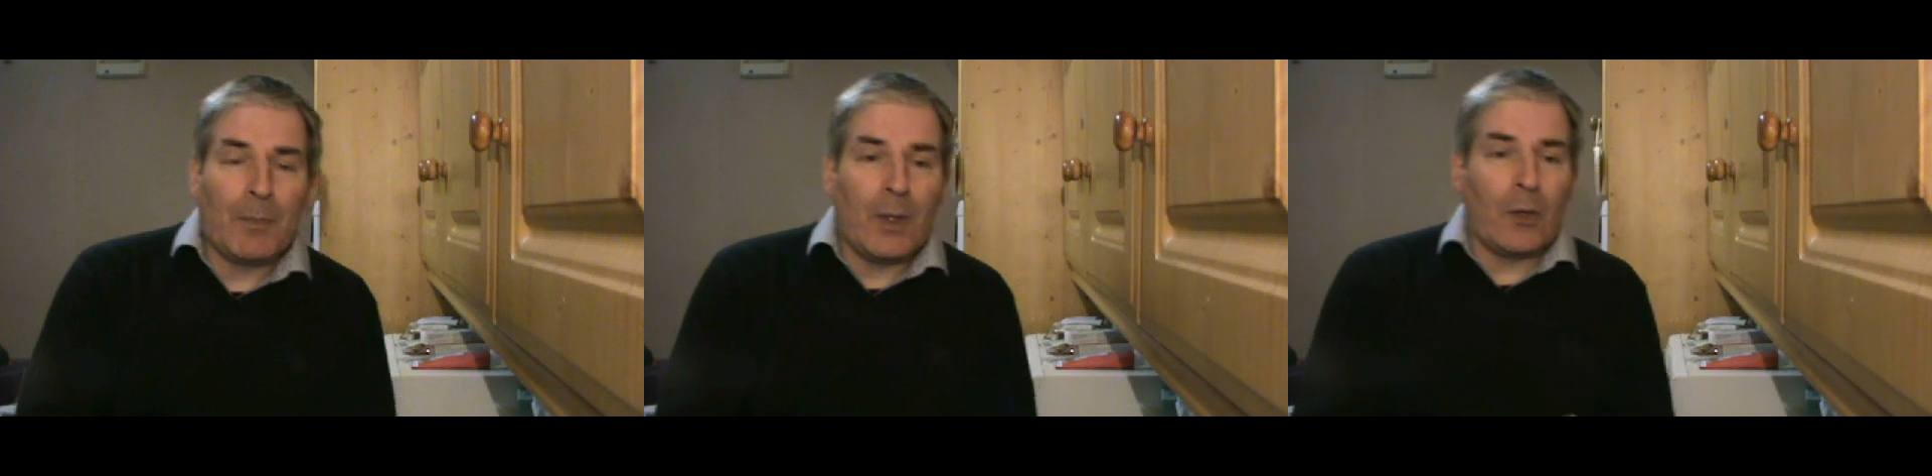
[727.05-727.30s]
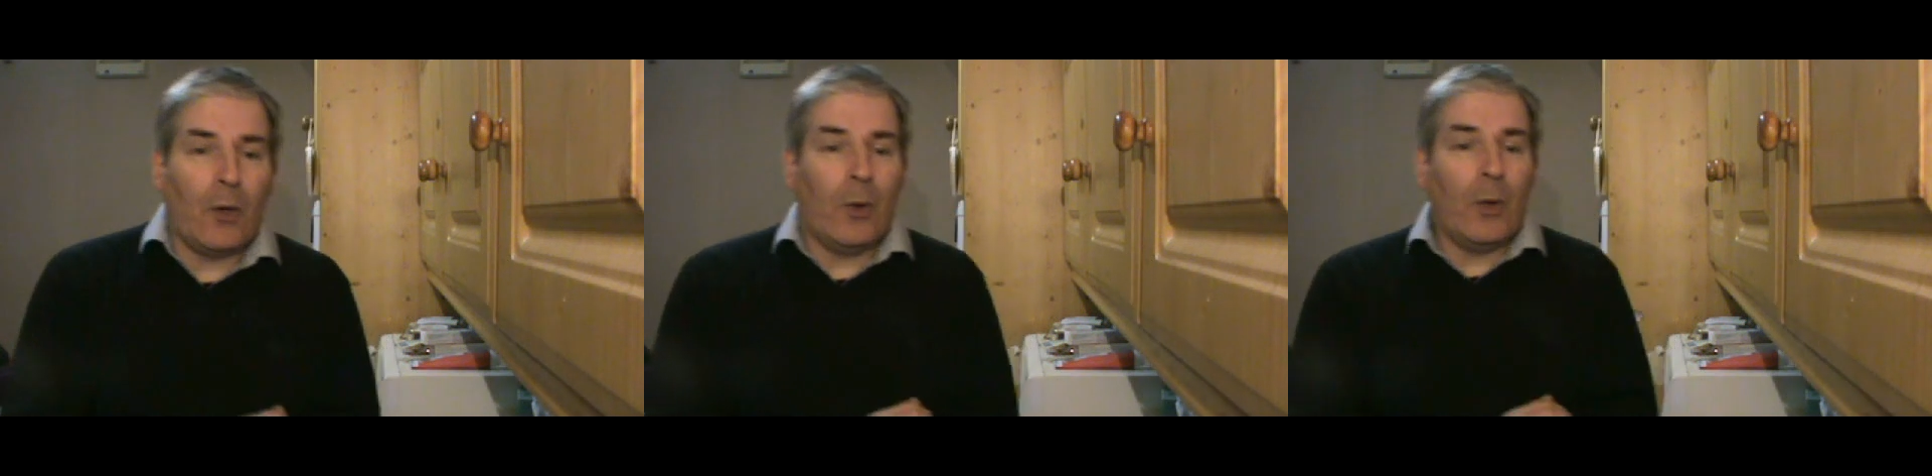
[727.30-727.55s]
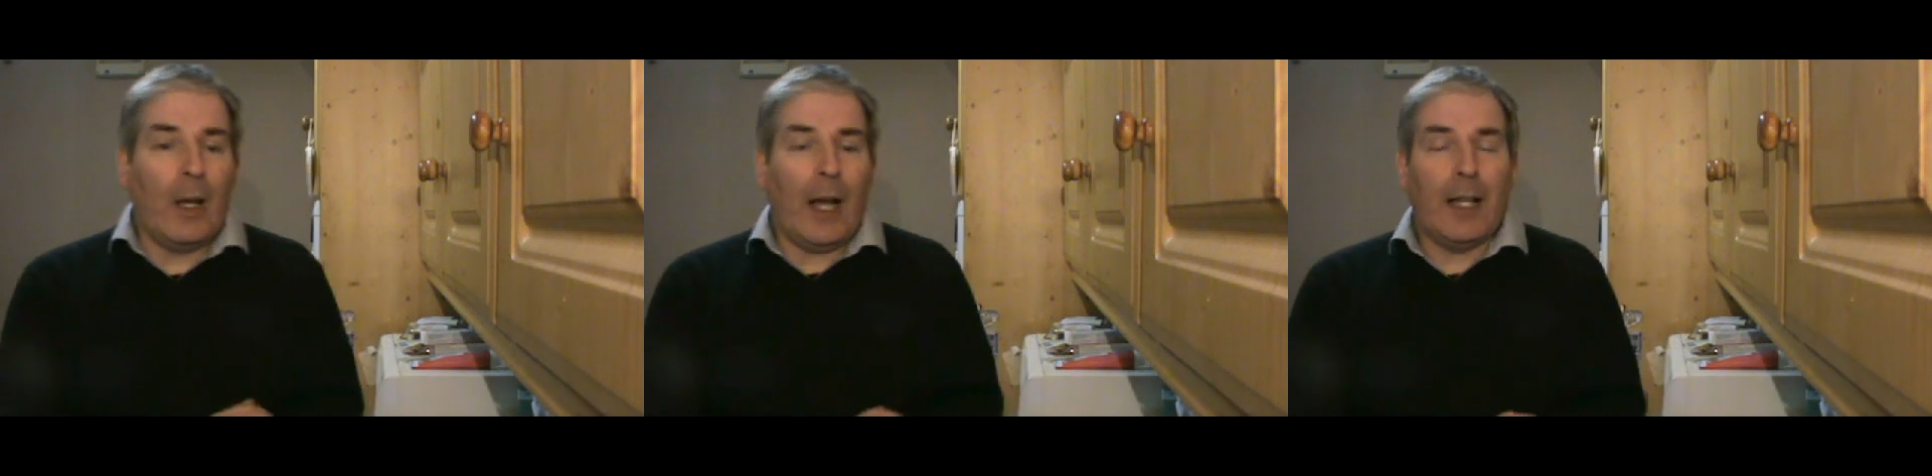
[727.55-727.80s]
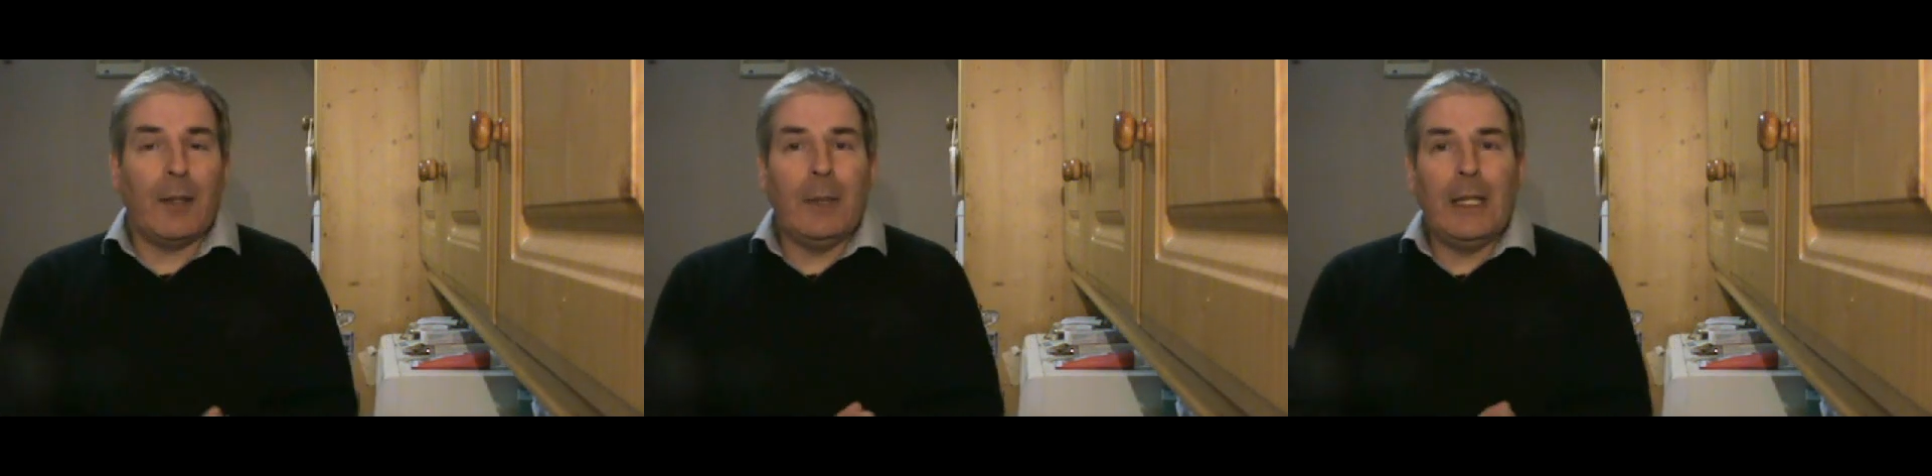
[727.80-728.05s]
So
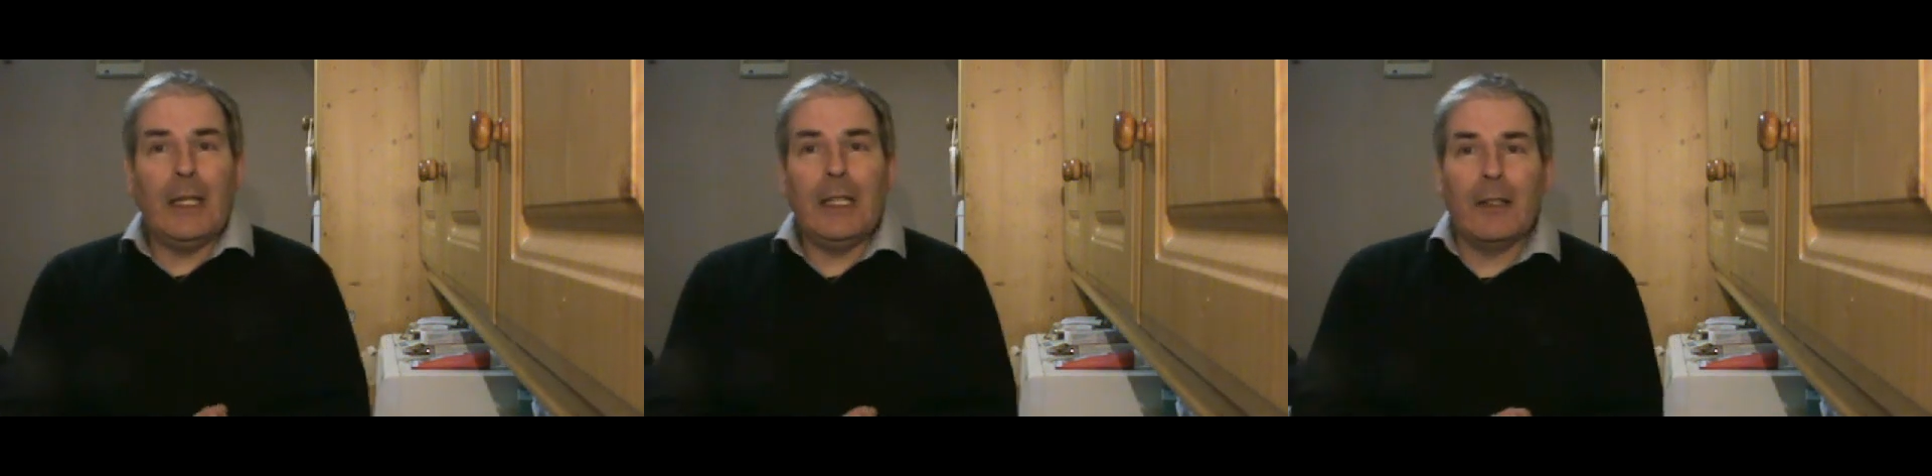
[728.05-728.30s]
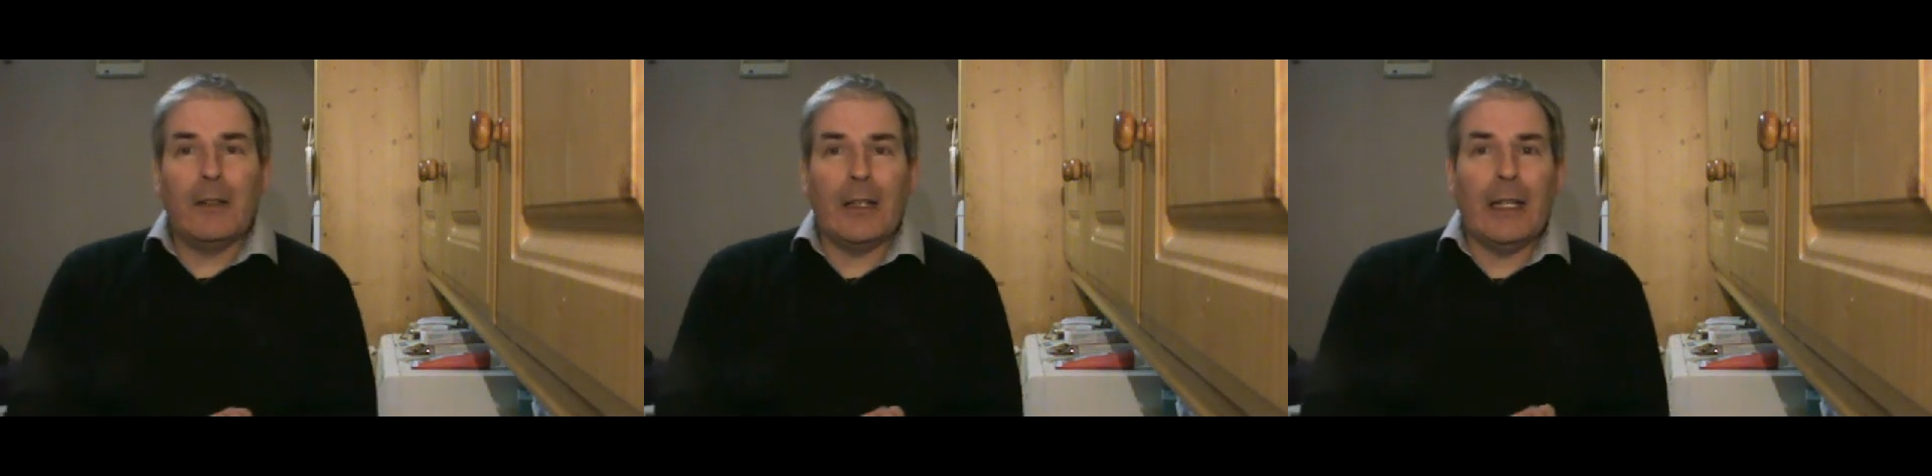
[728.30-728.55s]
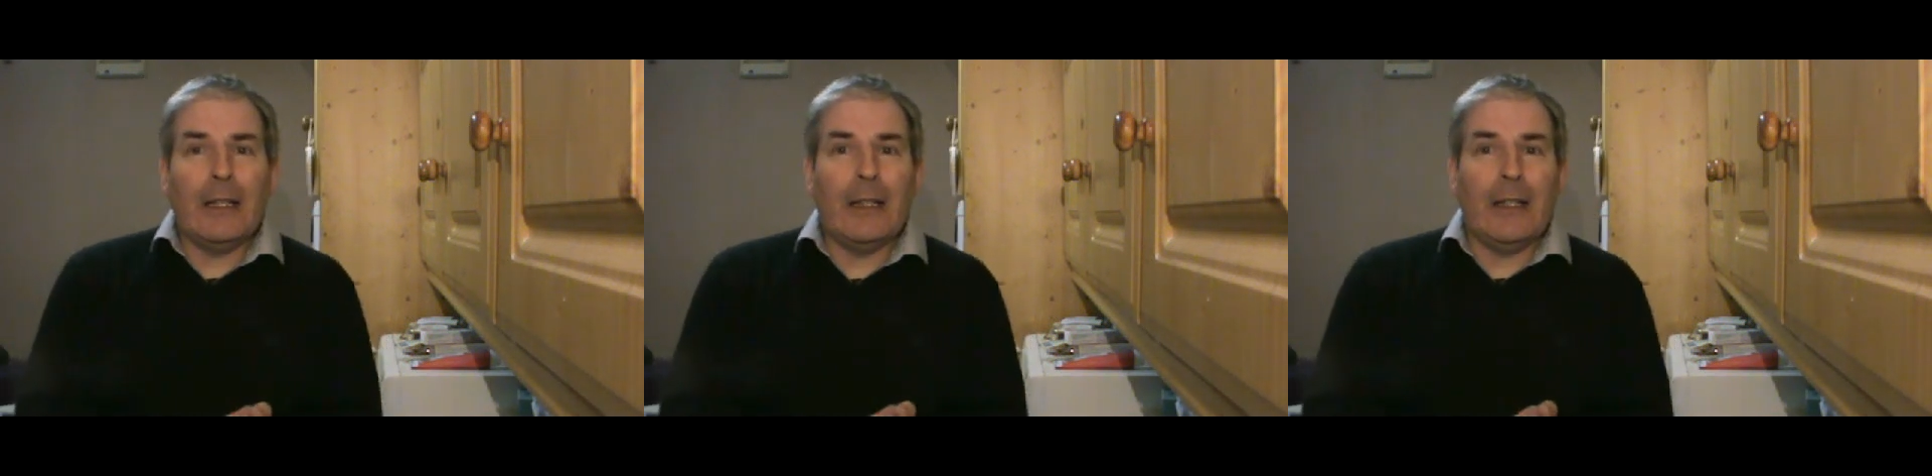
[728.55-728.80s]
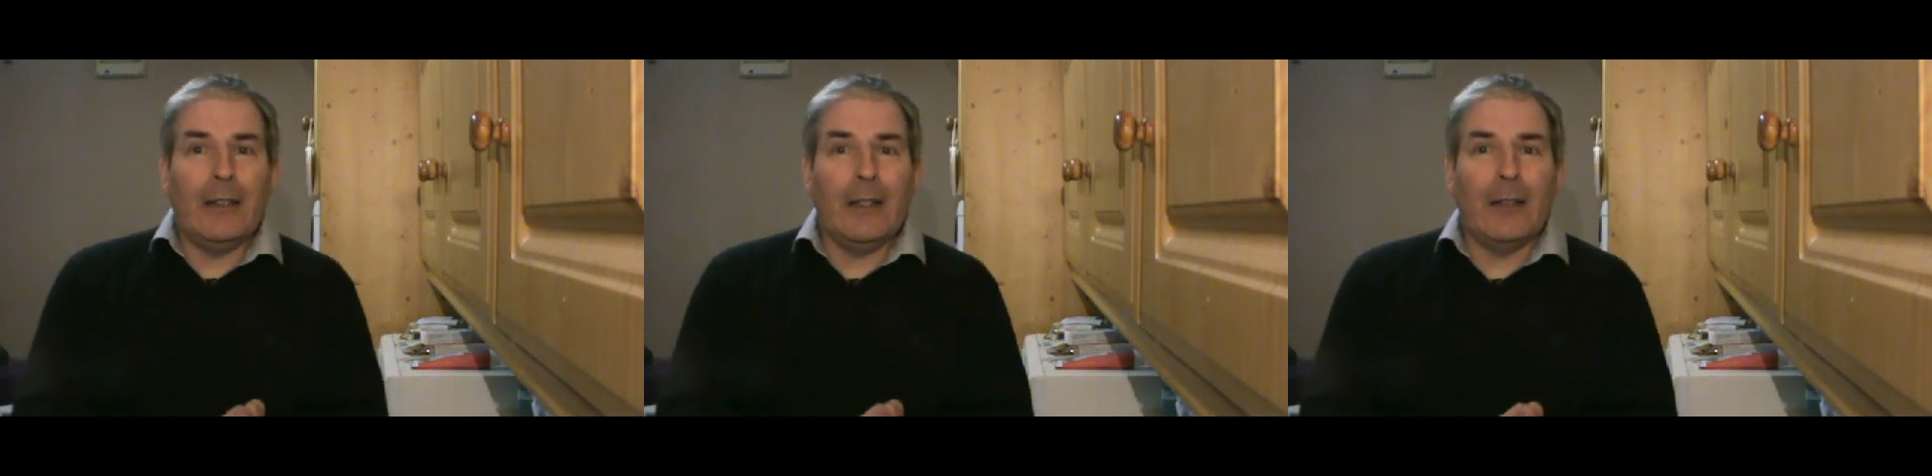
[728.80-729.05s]
at the beginning,
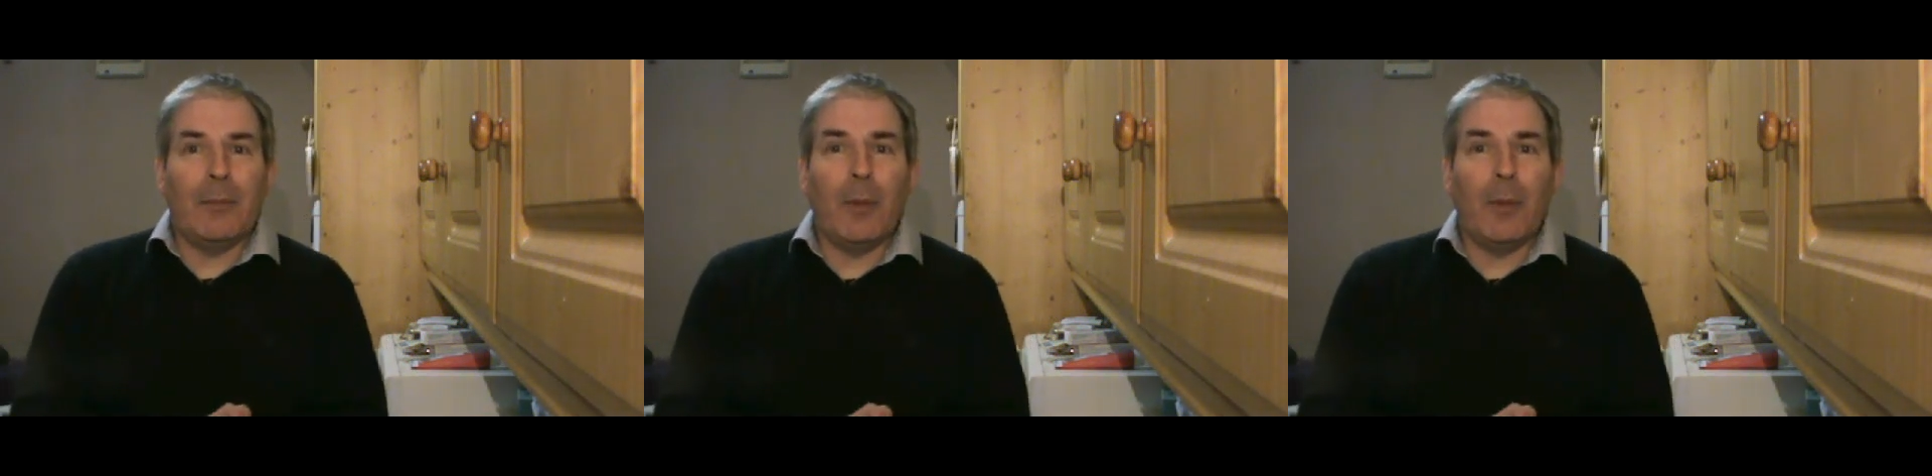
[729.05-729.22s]
is it